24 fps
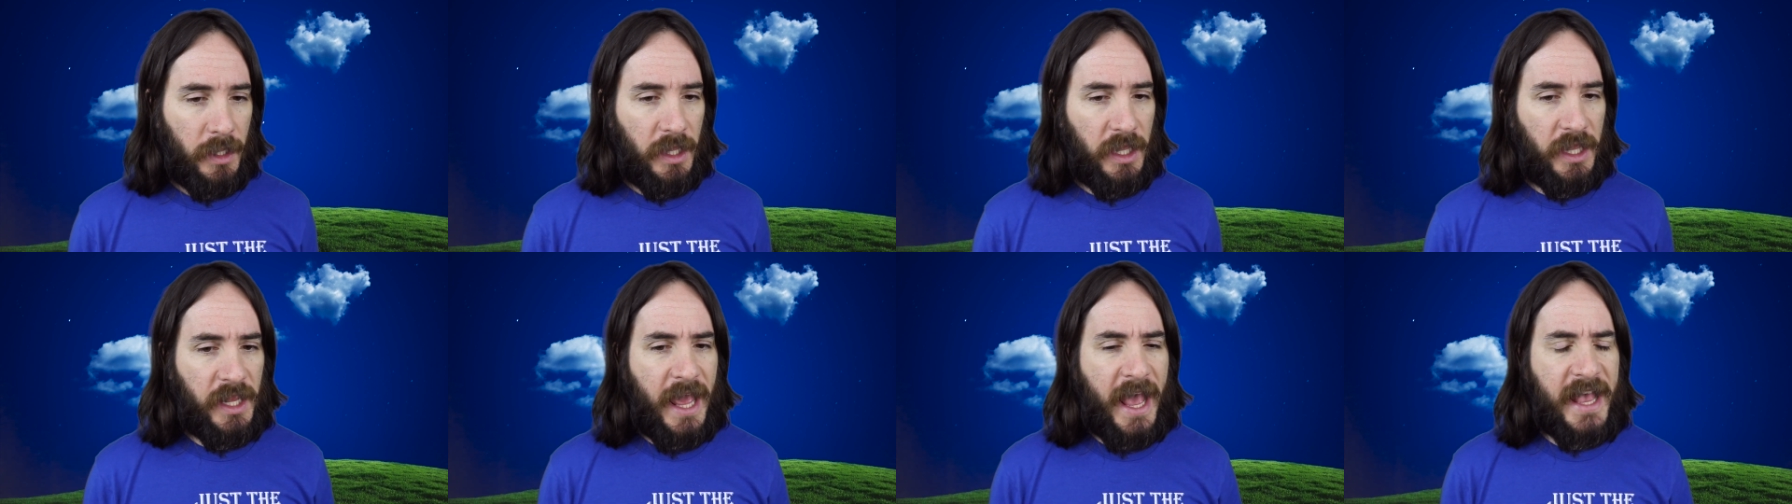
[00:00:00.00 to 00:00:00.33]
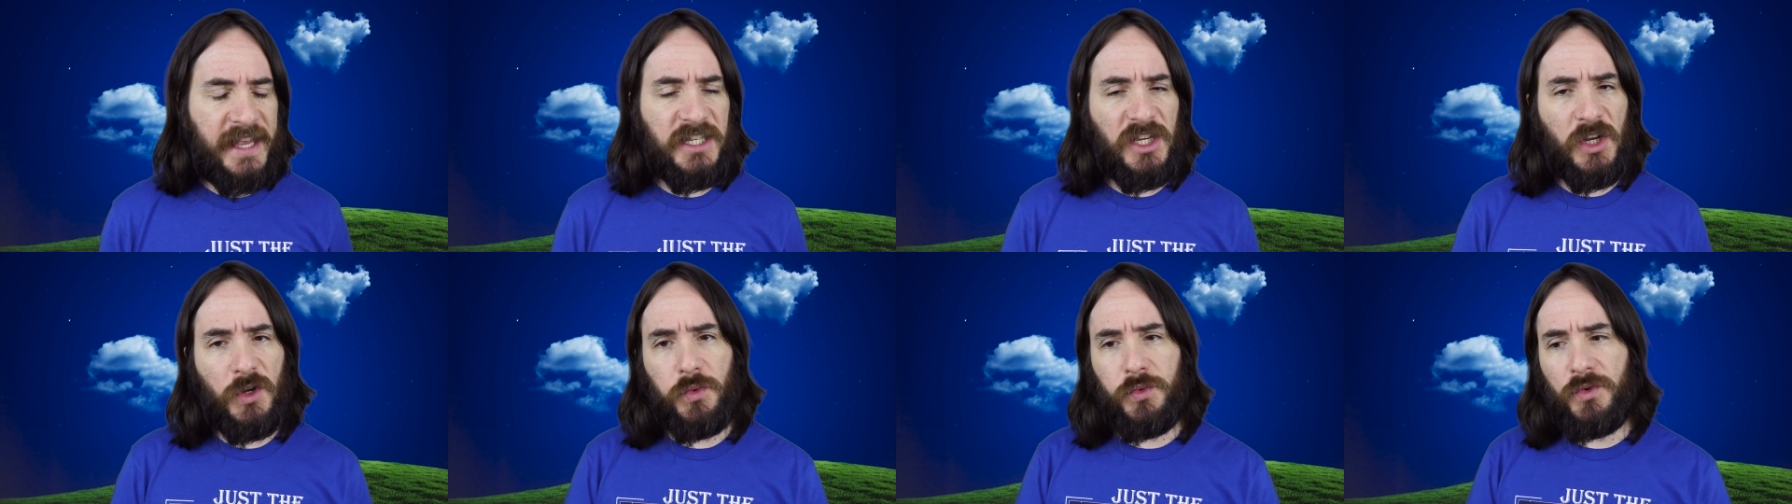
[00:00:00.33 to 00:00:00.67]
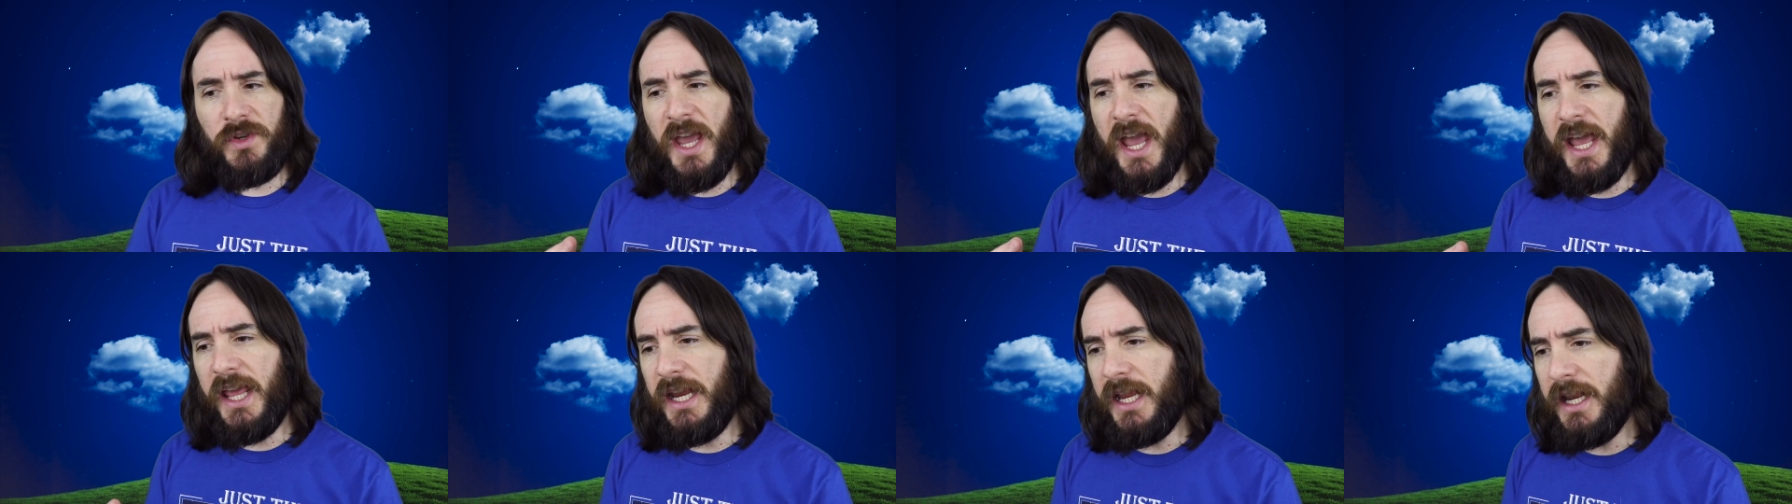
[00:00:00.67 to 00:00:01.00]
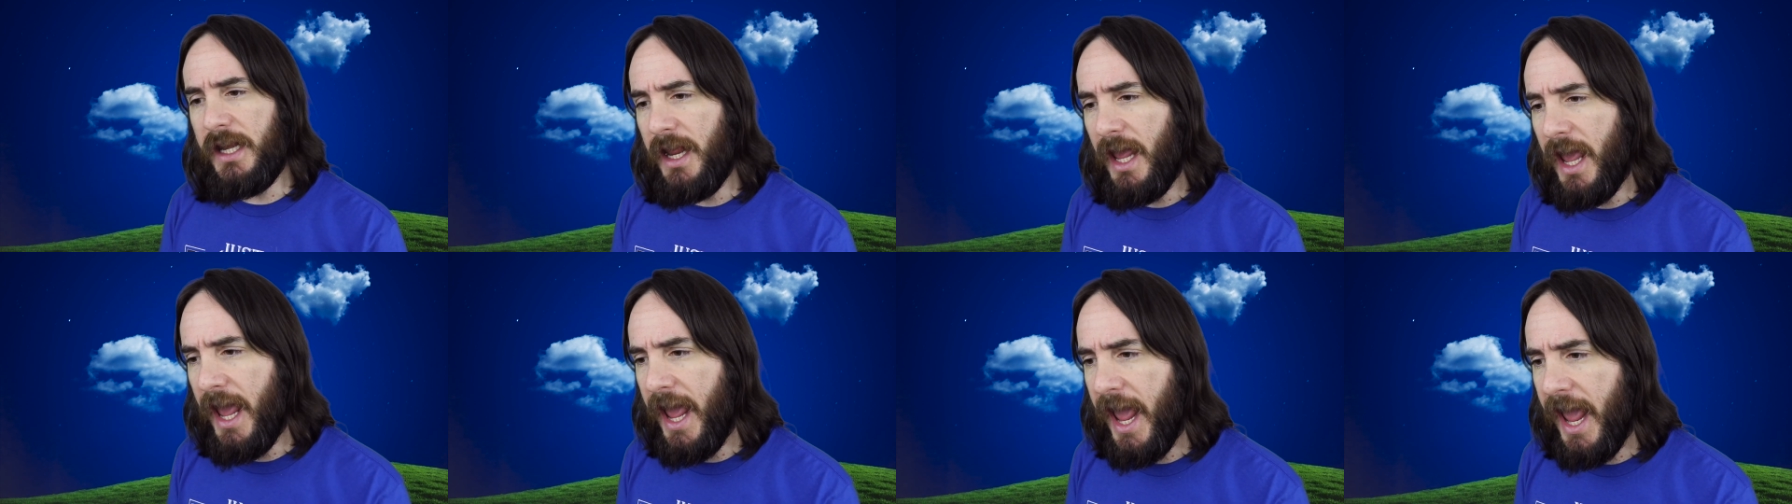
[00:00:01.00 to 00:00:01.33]
It has
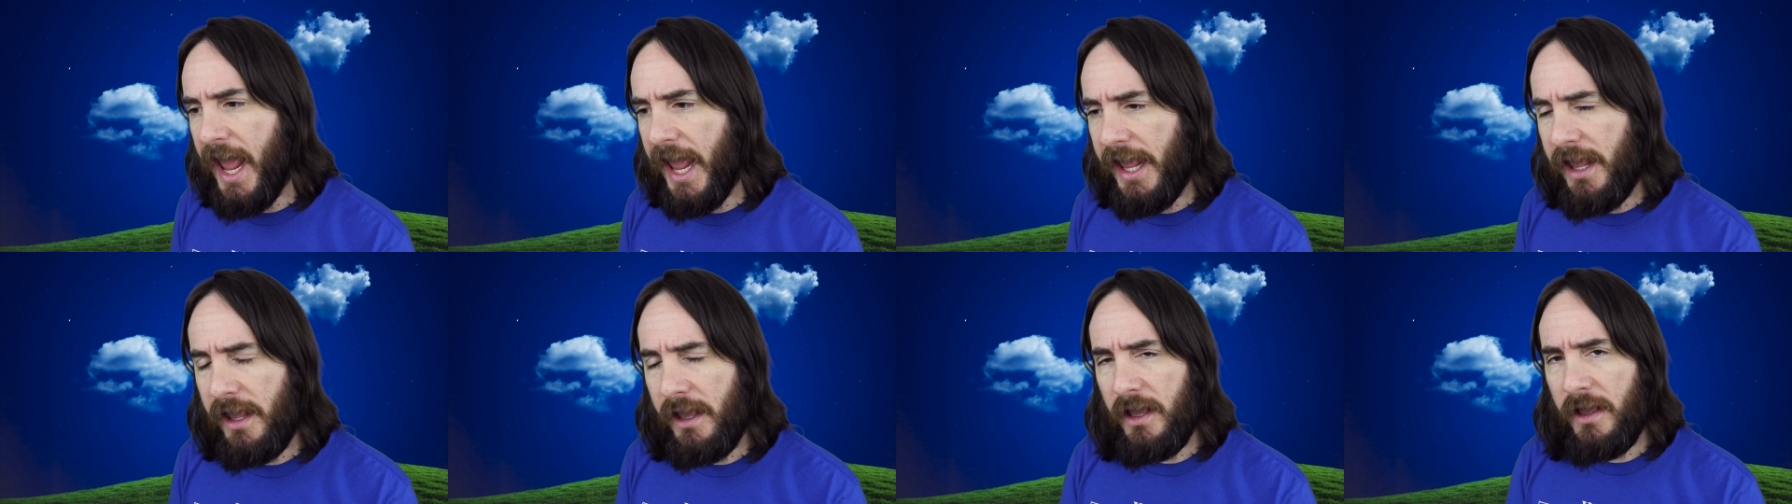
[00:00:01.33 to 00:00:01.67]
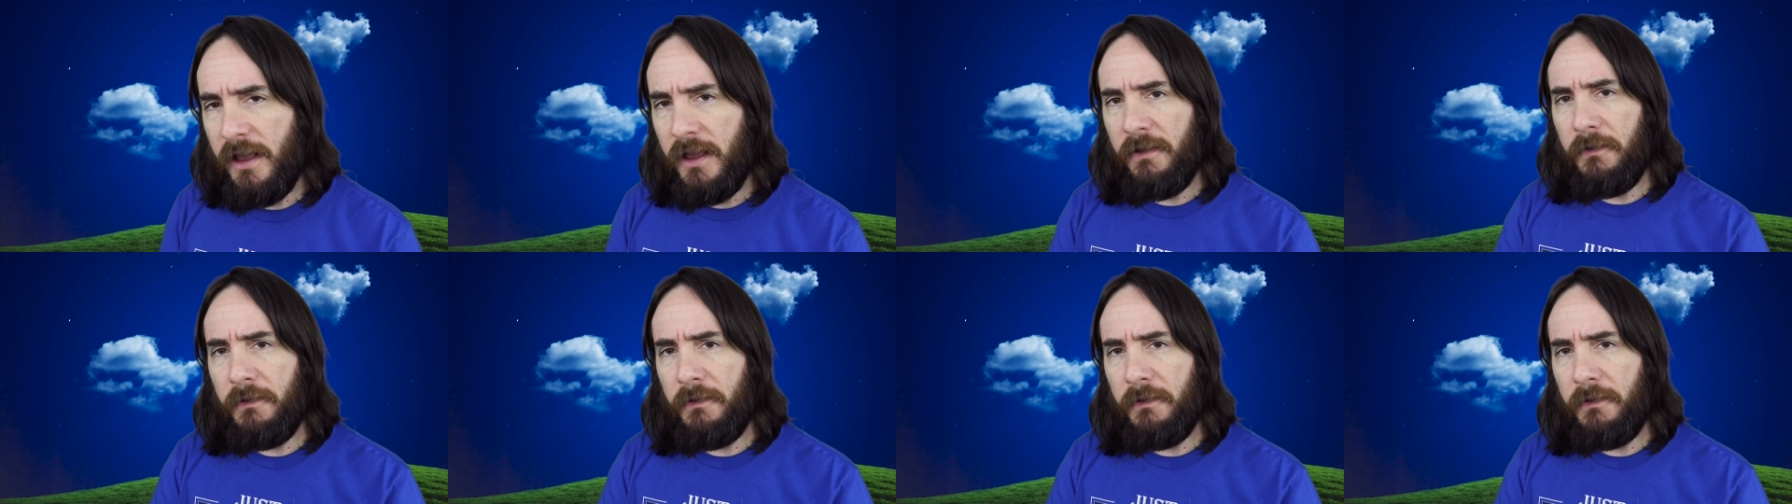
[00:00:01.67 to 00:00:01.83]
created a